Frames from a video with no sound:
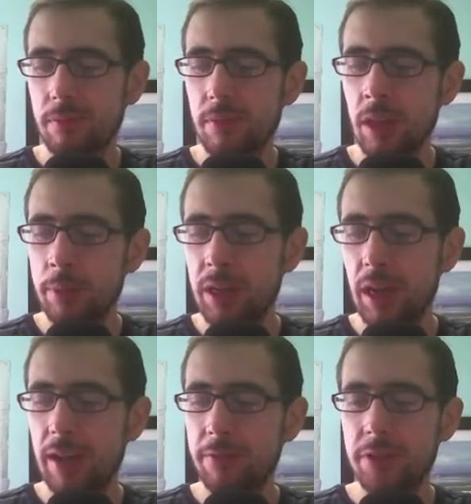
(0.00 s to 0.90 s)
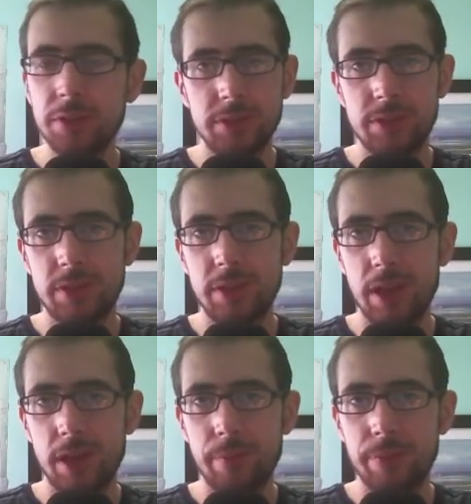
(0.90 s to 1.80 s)
I mean, I have used
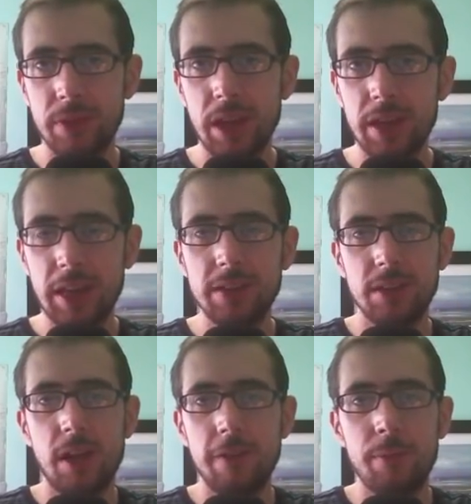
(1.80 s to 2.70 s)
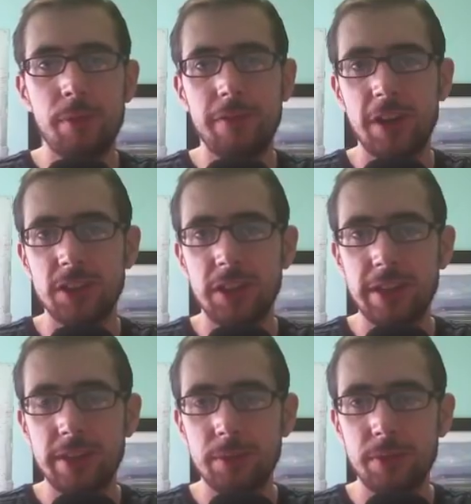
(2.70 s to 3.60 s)
Kdenlive for professional
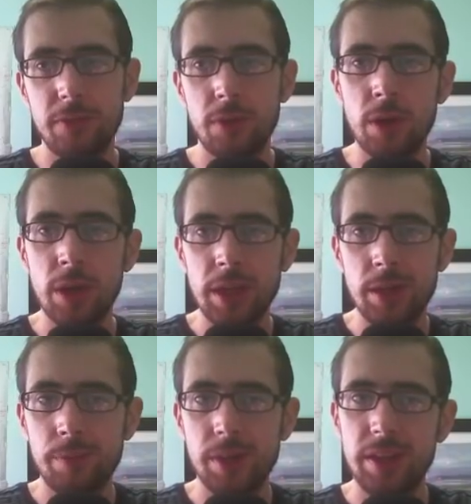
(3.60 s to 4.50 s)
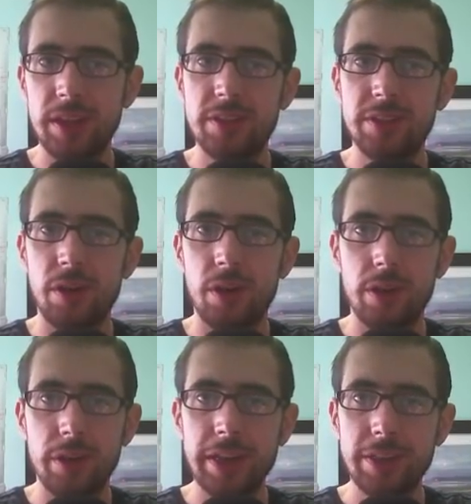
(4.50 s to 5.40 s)
editing before, but it's not
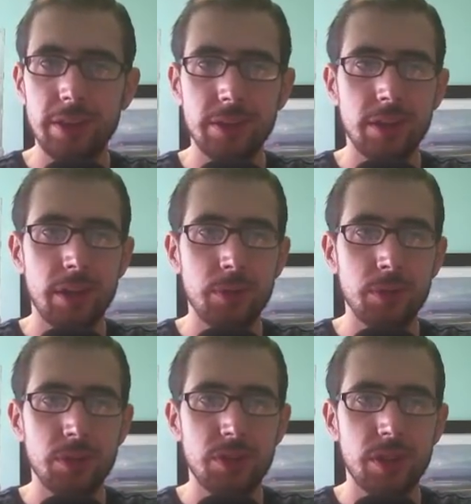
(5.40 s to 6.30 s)
anything that I would,